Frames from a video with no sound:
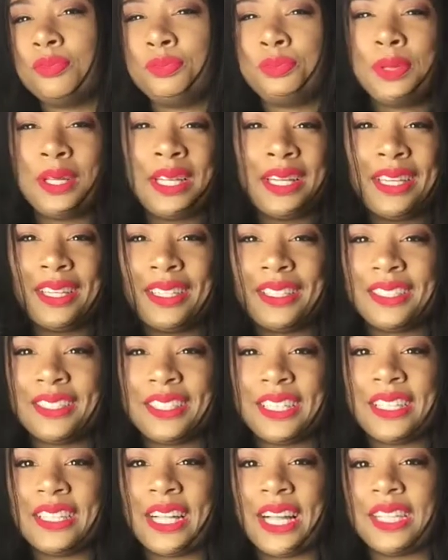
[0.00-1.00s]
be
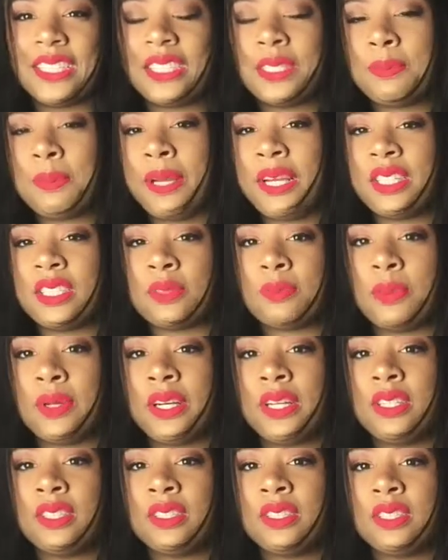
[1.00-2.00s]
in that space,
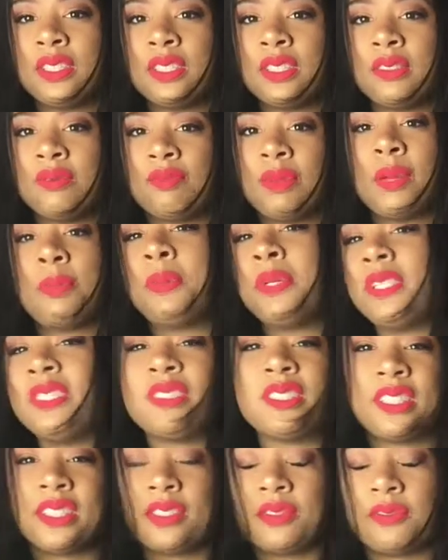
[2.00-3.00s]
but my piece
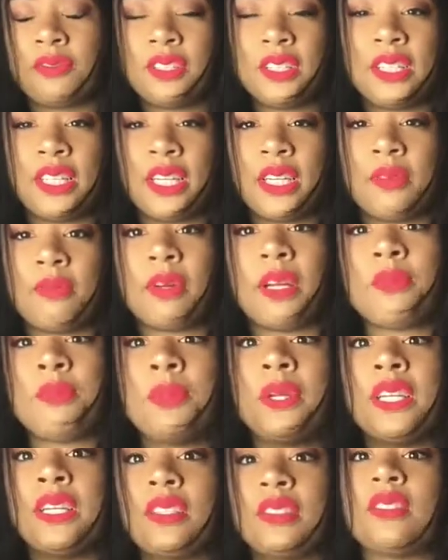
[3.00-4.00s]
doesn't fit there. My
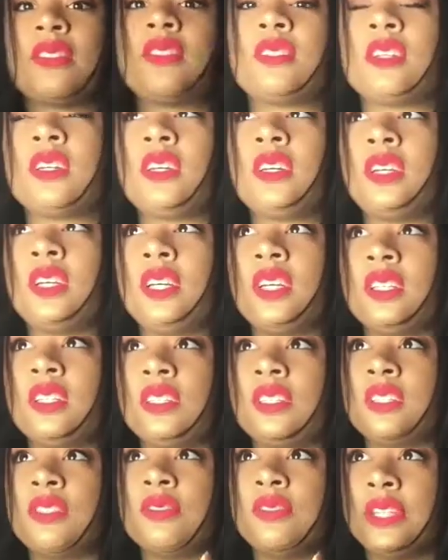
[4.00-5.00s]
piece
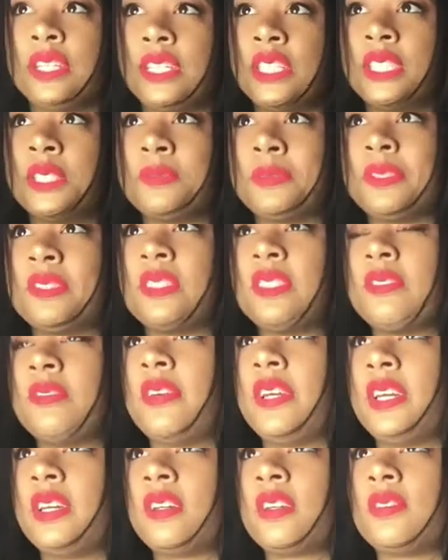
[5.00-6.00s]
is very
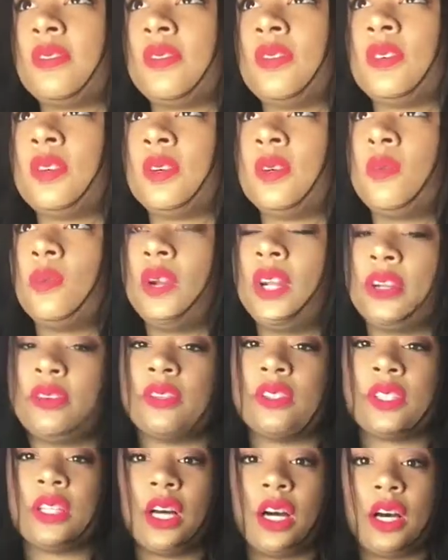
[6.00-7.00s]
specific for
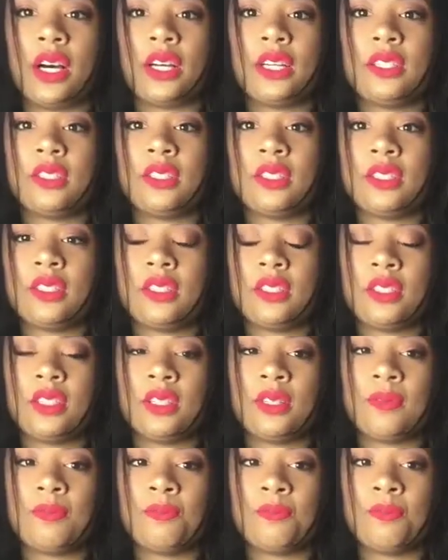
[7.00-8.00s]
whatever God
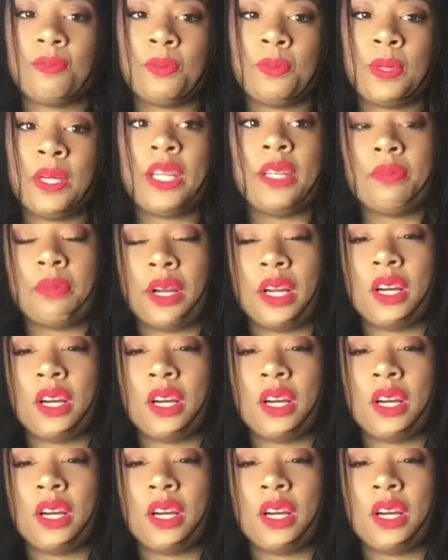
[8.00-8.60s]
put in my